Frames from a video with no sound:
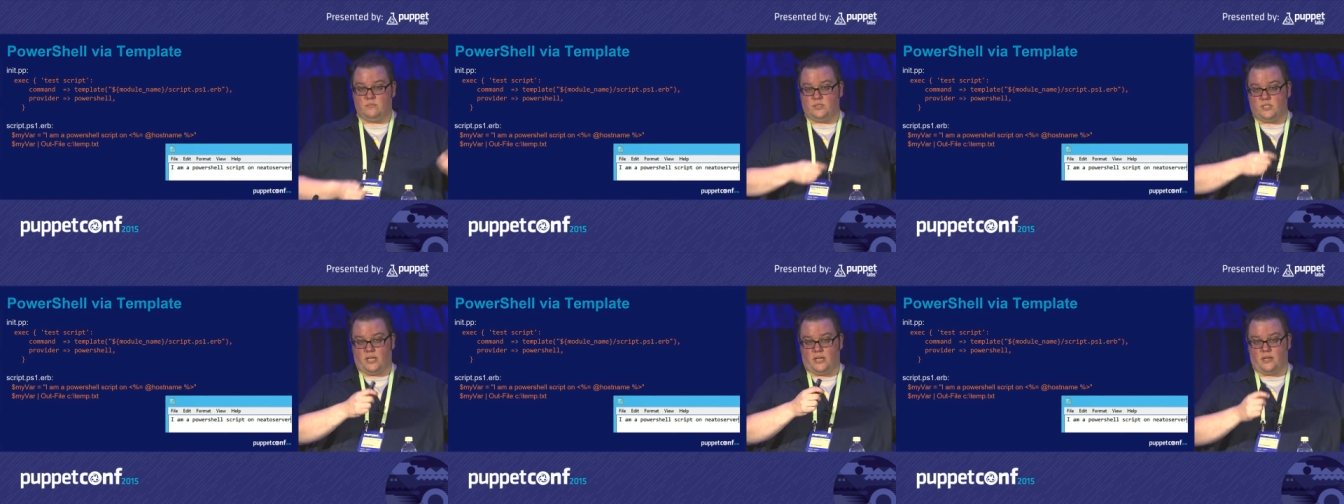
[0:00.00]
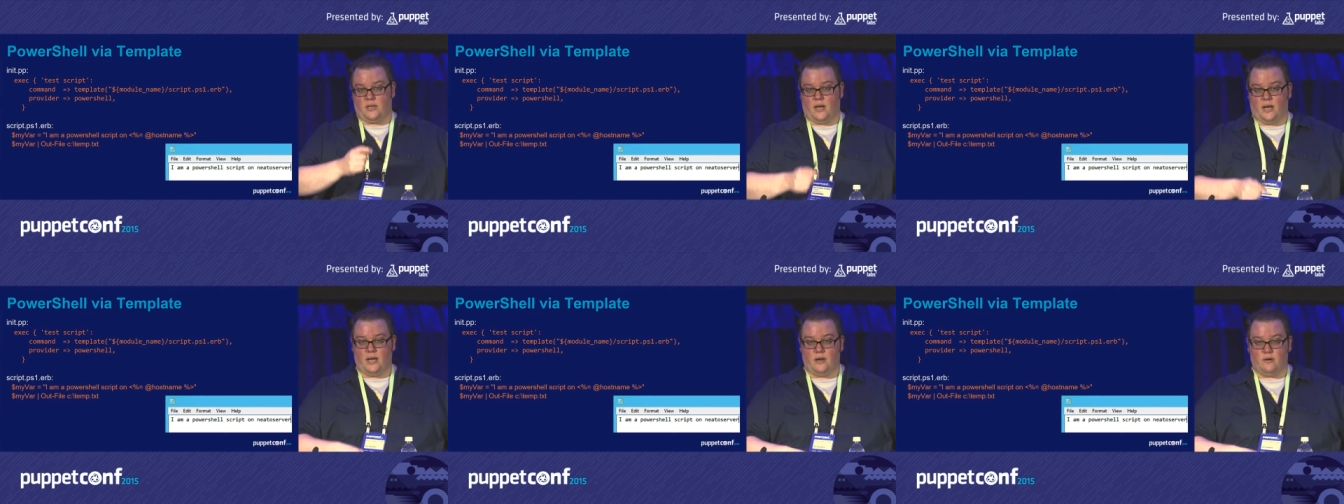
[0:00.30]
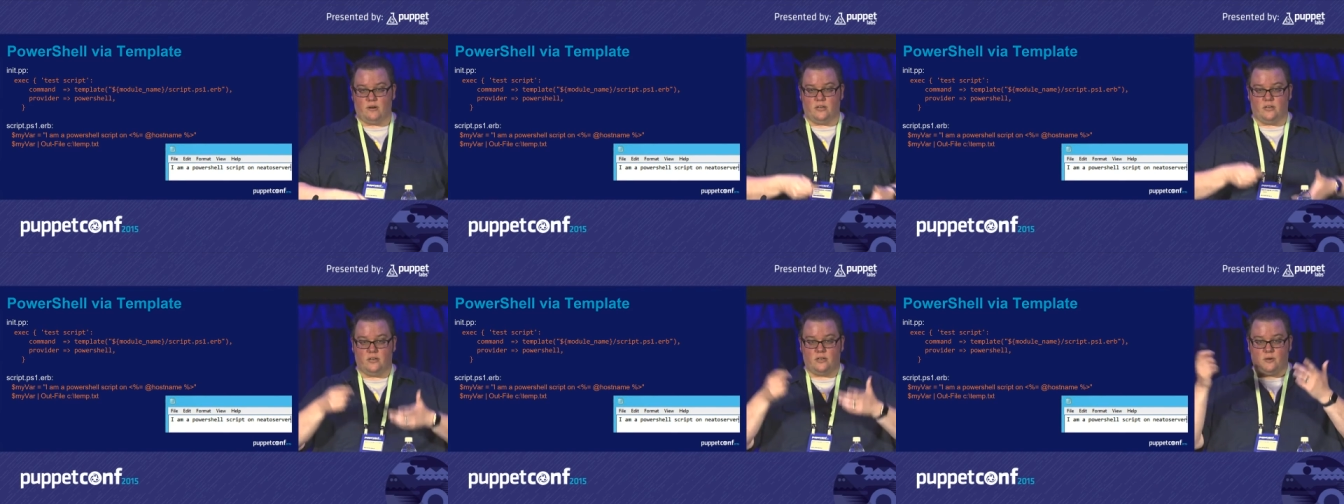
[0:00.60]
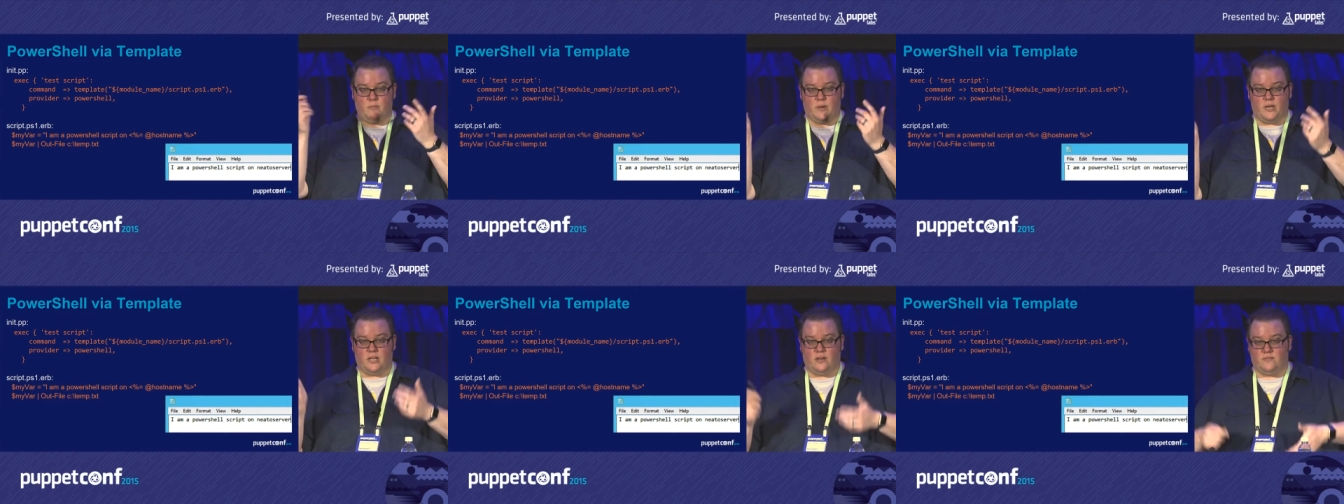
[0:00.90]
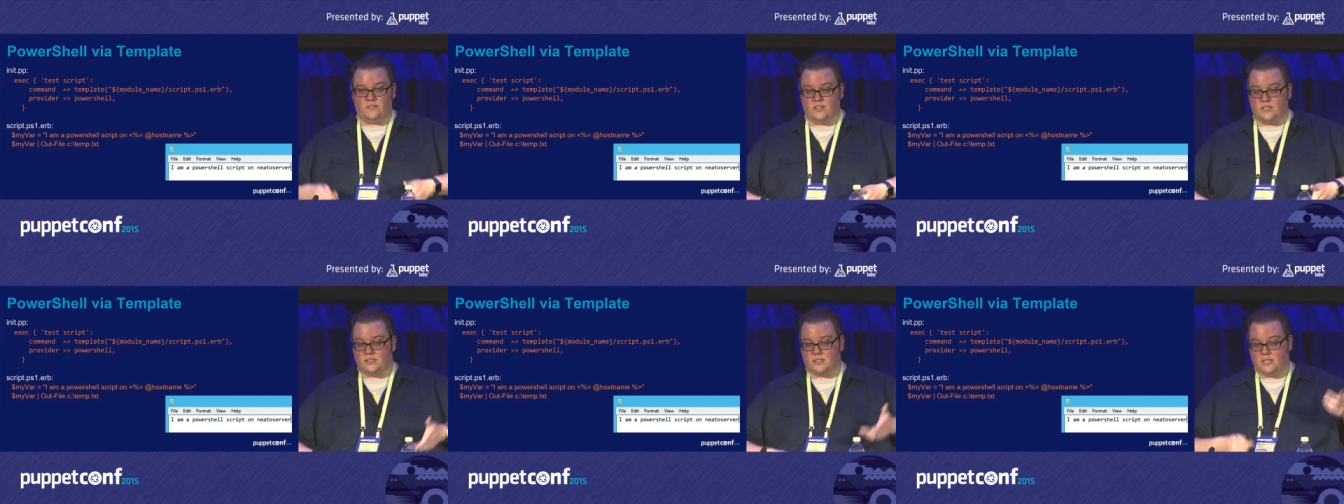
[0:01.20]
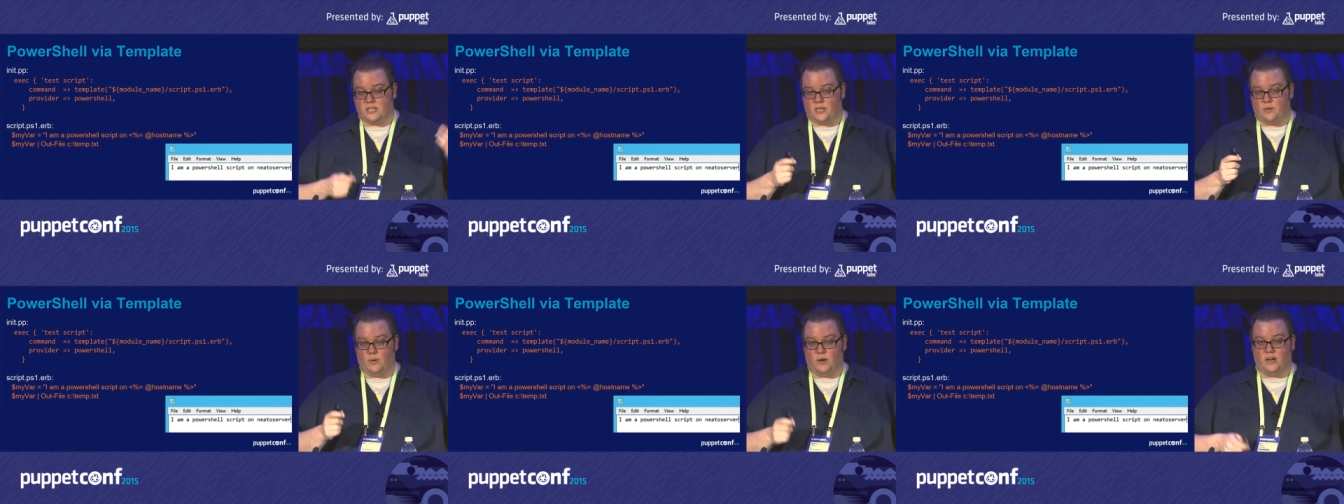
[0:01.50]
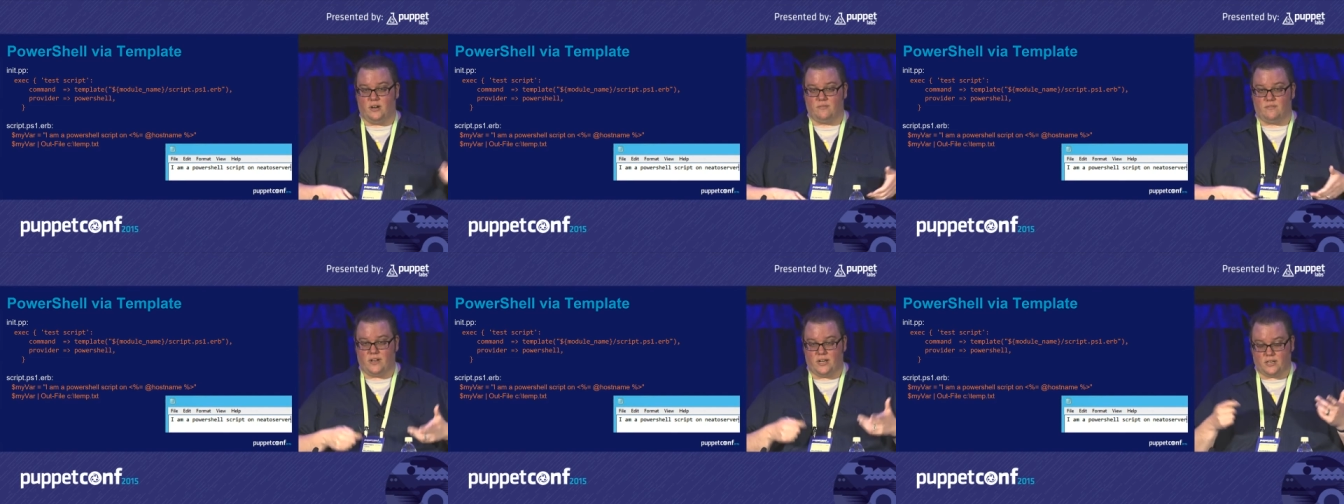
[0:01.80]
say, Hiera, your manifest,
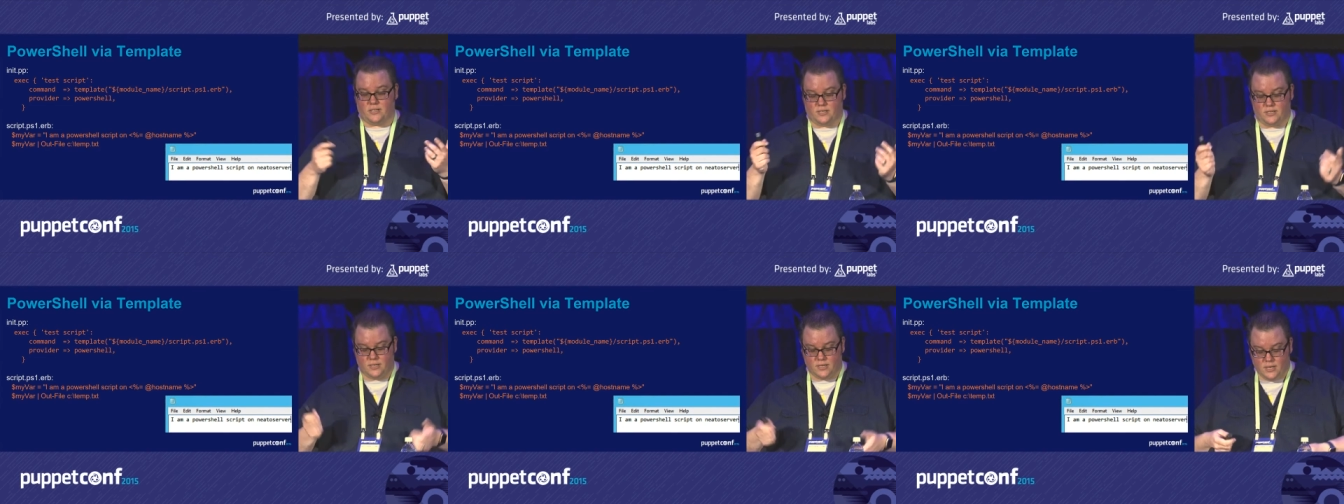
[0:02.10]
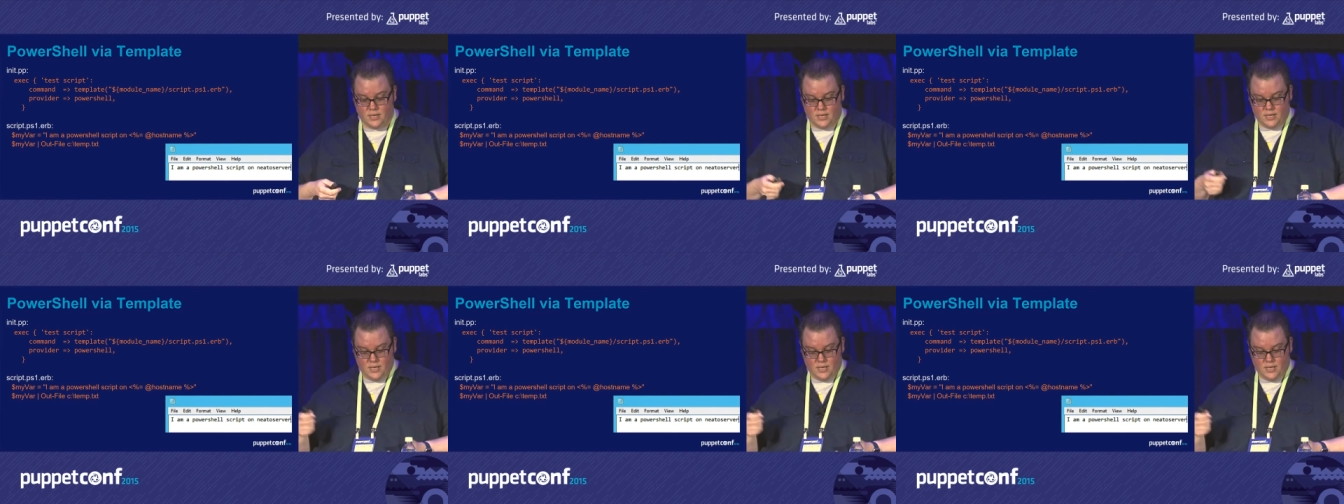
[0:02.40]
anywhere, facter,